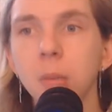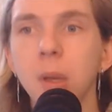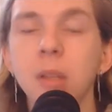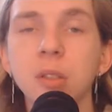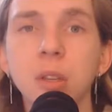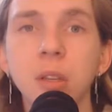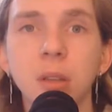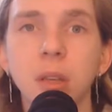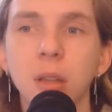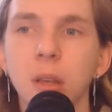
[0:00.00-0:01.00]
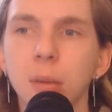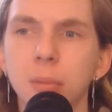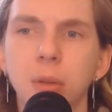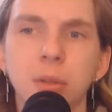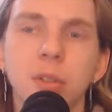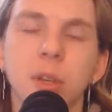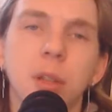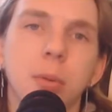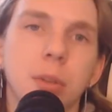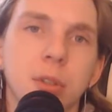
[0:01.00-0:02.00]
But outside of that, Baldur's
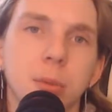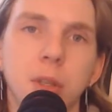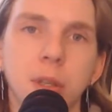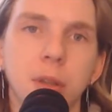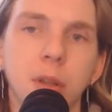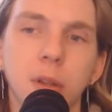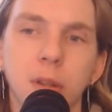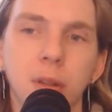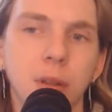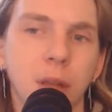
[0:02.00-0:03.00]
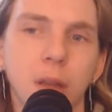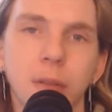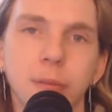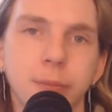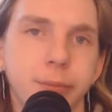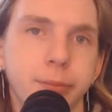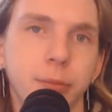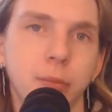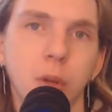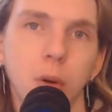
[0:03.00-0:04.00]
Gate 3 is really the only thing they have
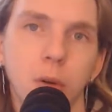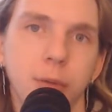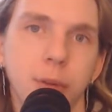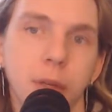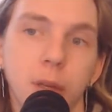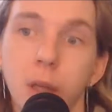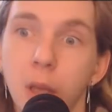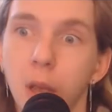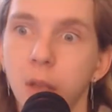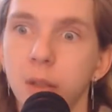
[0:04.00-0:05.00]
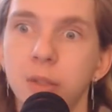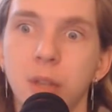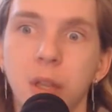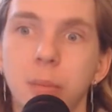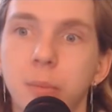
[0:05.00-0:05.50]
to offer there. Unless they